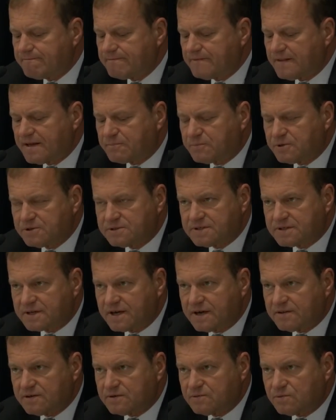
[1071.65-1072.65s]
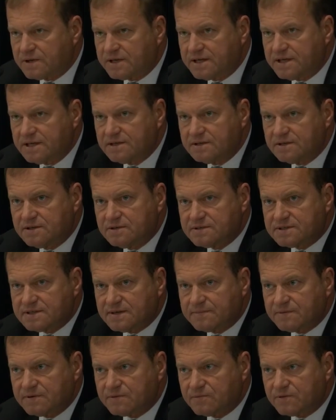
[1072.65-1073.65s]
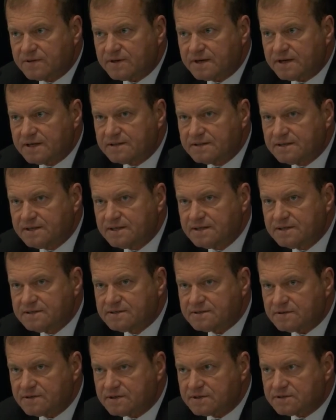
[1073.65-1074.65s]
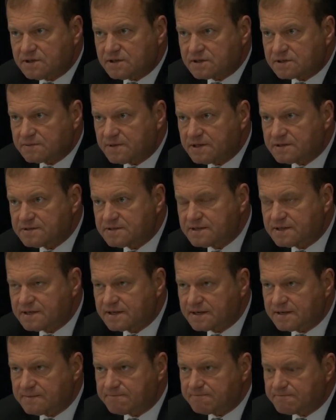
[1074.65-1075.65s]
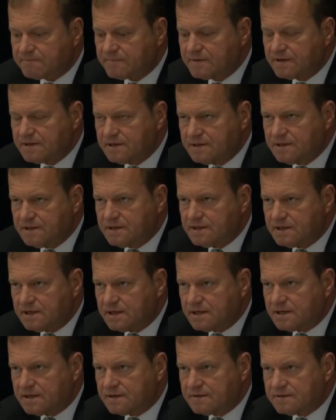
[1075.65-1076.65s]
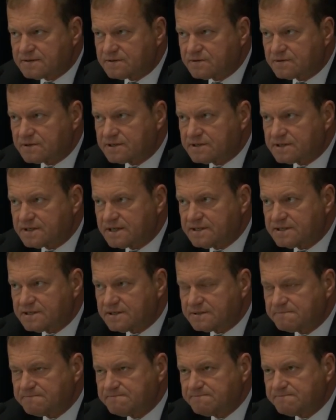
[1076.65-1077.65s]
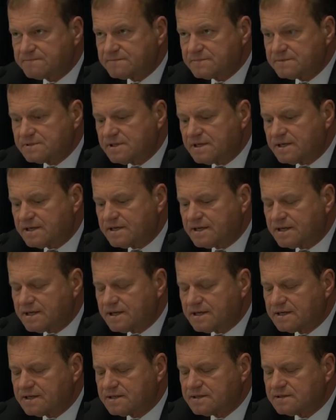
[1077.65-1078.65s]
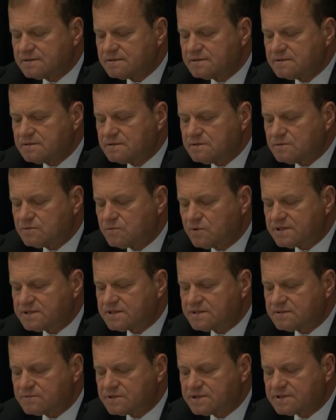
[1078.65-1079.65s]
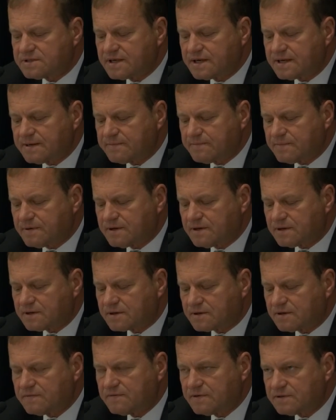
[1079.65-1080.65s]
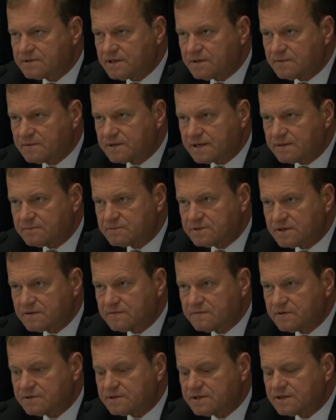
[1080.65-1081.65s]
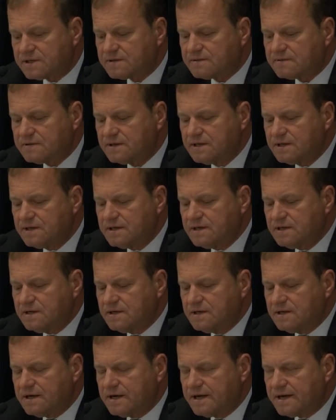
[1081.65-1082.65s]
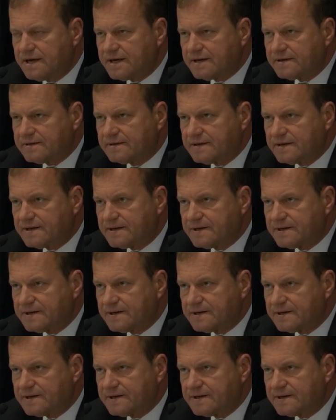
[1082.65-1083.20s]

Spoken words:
they put together, we need to do something with IEDs, so they talked about setting up this organization. And once it was set up, Colonel Votel became General Votel, and